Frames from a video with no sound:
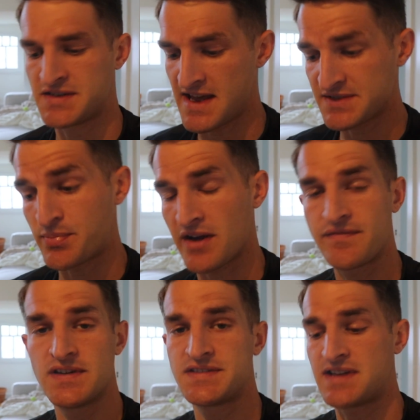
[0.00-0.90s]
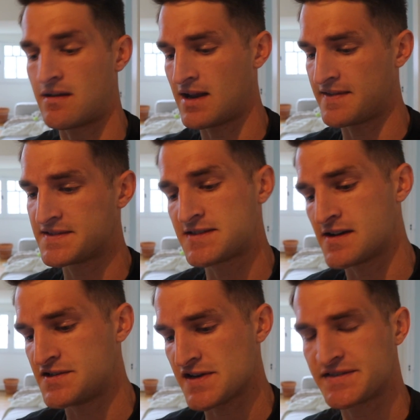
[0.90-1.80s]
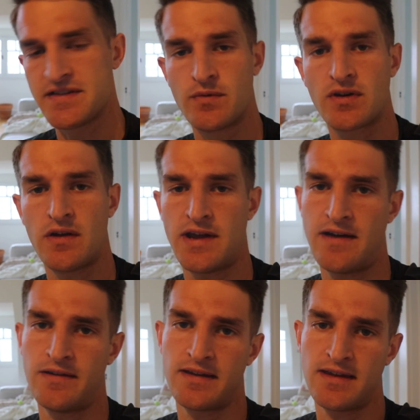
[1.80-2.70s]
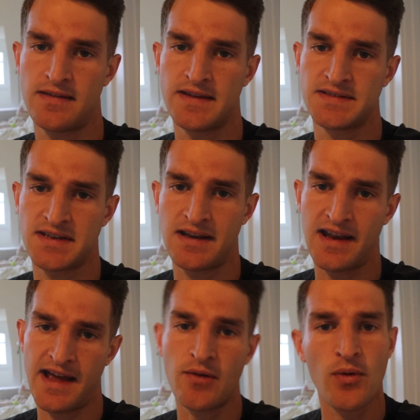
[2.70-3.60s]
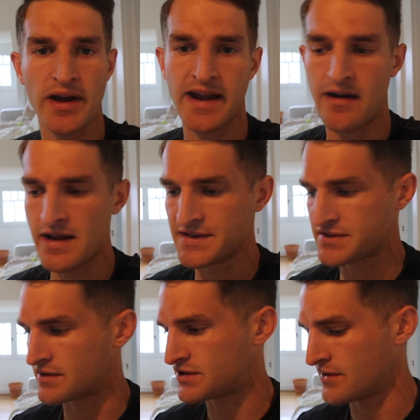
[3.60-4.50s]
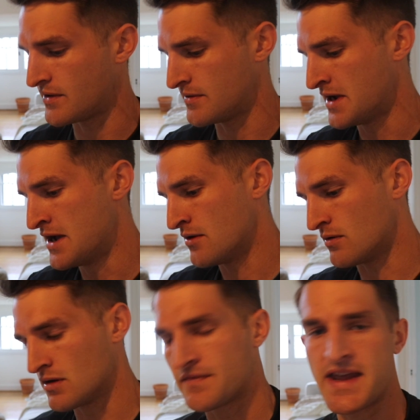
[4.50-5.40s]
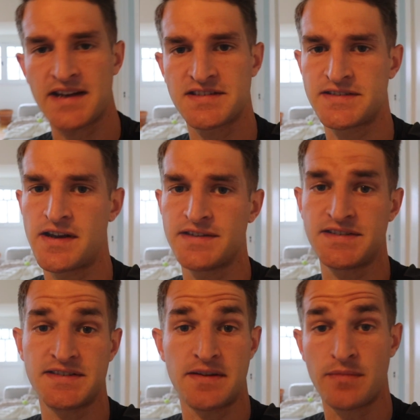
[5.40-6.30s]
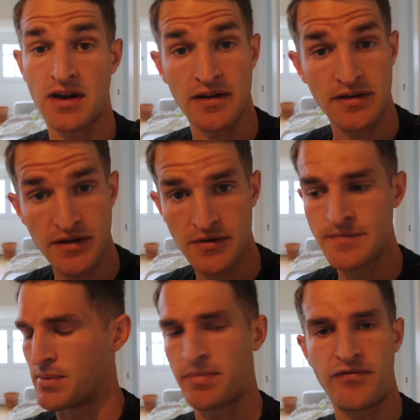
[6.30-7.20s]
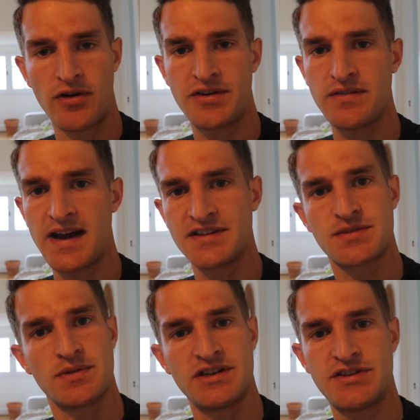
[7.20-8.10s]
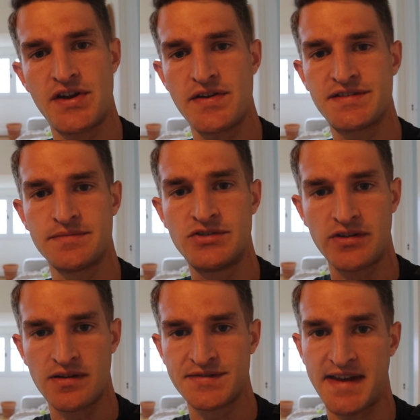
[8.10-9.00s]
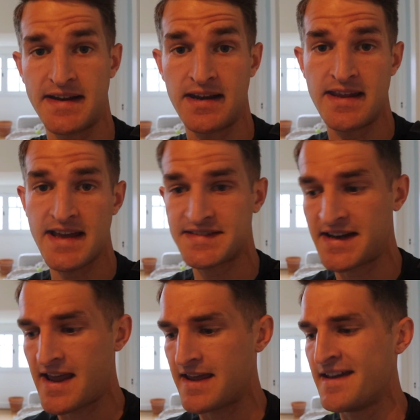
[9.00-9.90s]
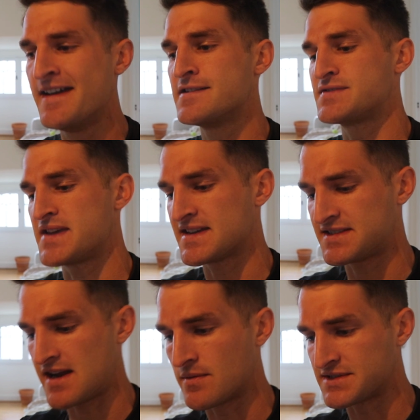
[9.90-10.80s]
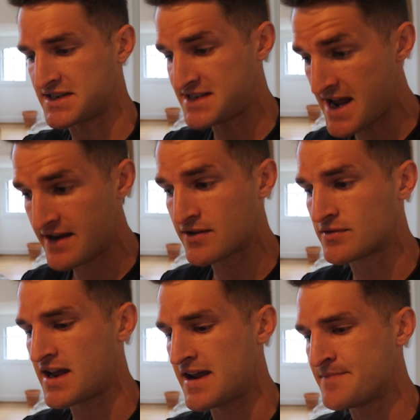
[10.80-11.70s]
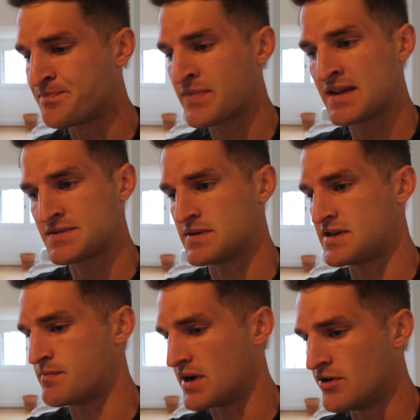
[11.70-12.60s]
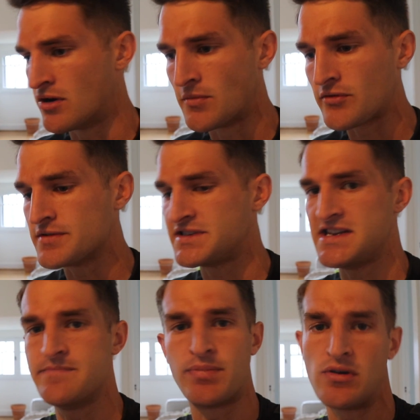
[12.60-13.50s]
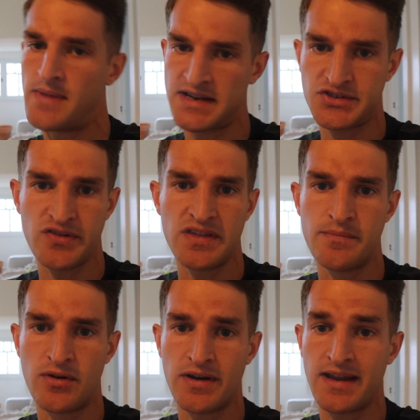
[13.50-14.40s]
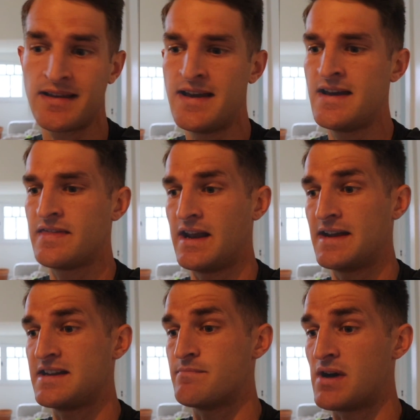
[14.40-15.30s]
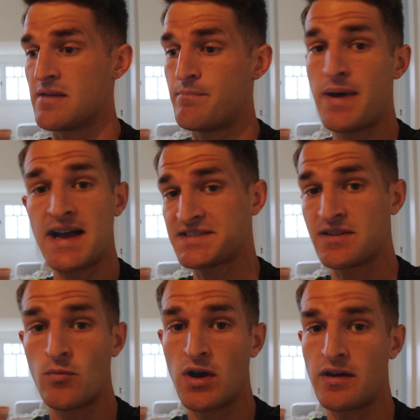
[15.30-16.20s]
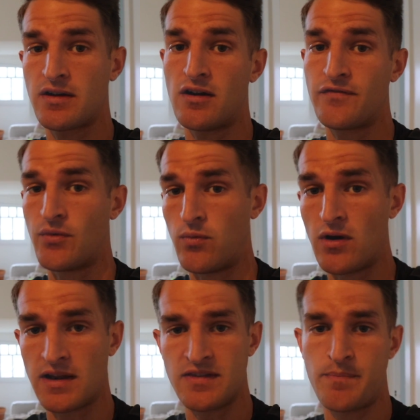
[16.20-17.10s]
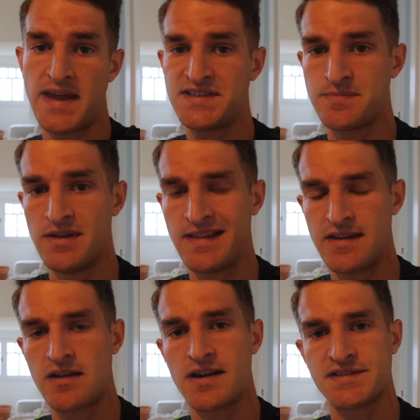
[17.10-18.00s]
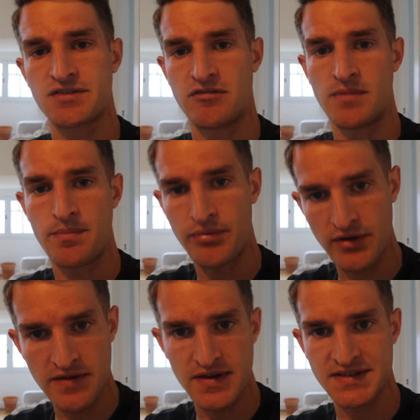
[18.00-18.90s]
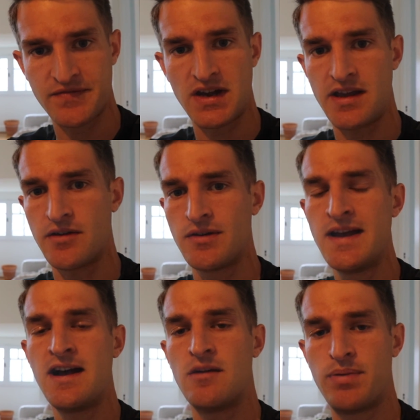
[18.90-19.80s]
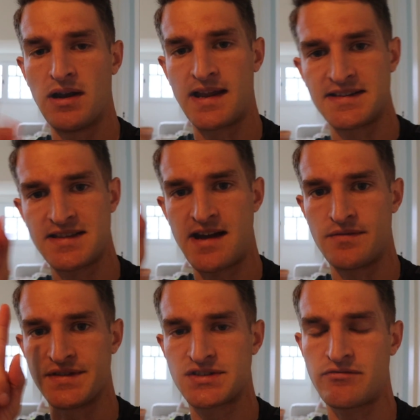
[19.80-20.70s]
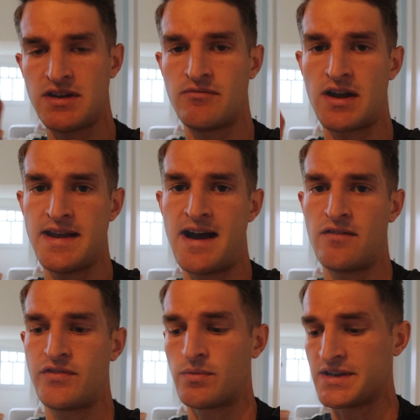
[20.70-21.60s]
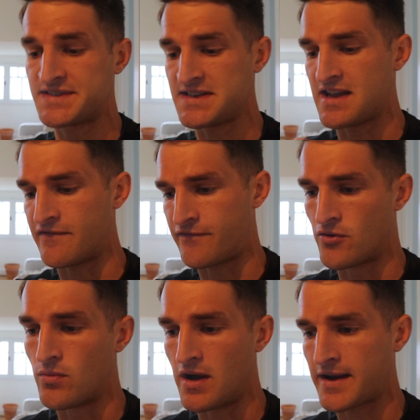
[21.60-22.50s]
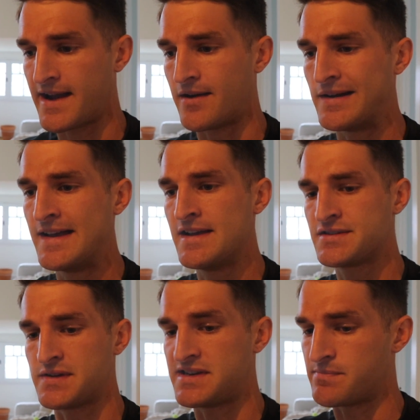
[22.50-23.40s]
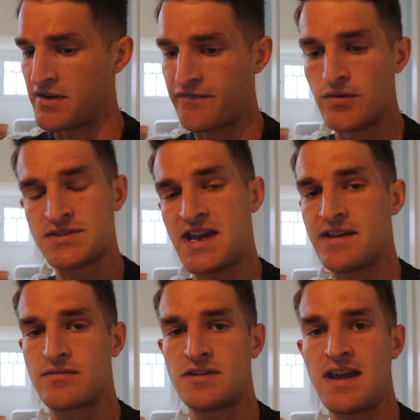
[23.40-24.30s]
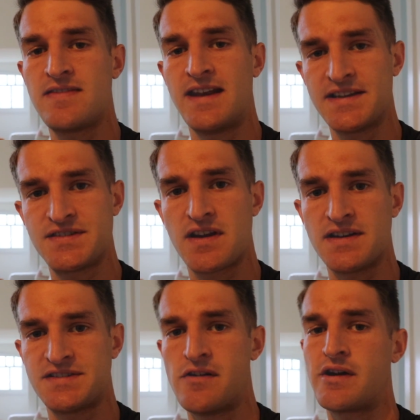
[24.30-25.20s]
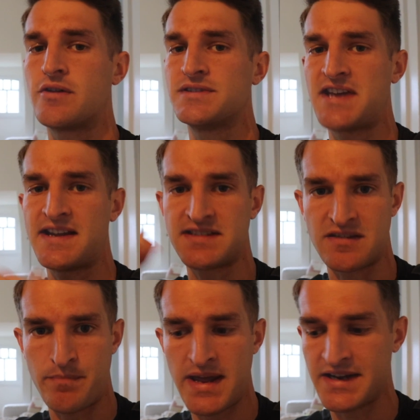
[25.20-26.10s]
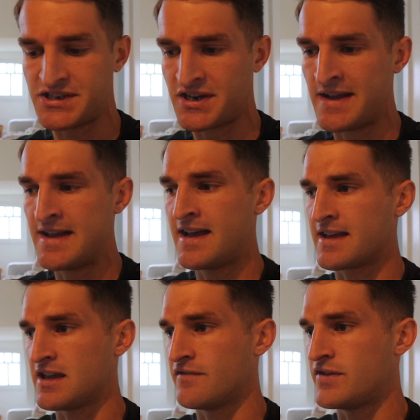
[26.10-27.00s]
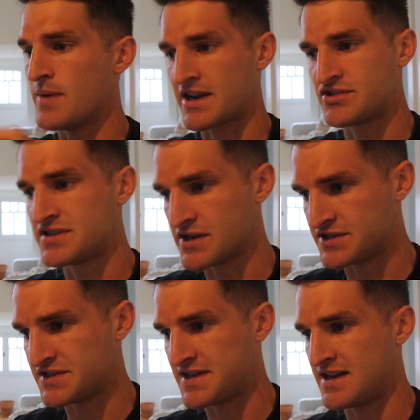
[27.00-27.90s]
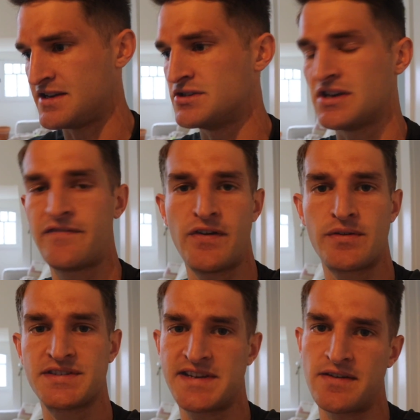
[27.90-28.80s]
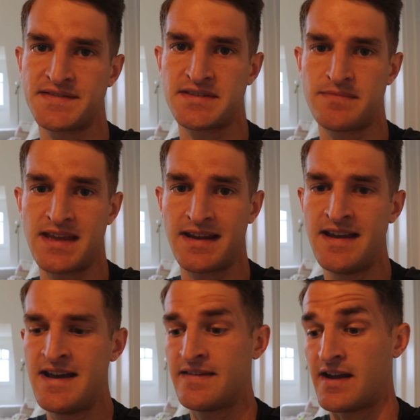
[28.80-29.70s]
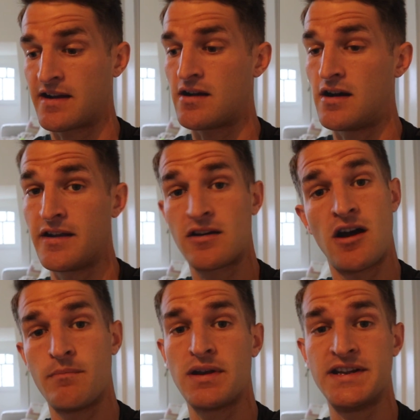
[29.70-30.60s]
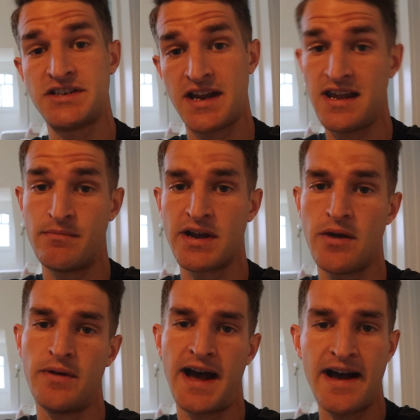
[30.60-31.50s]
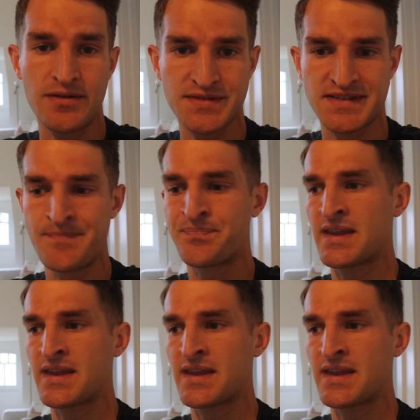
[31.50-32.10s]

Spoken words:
So that's breakfast. I'll let this digest and then we'll go down and get this leg workout in. So I'll show you all of the exercises I'm gonna do. But before I do that, I just wanna show you some drills that I did yesterday. So yesterday was a technical day. So I did my normal routine, ball mastery in the morning. Then I did my passing work off the wall in the basement that you guys saw in my previous video. I'll put a link to that on the screen right now if you want to see that full workout. So I did my full technical day. Then as you guys know, I always head to the pitch and get a few extra touches in, usually focusing on something that I can't accomplish in my own house.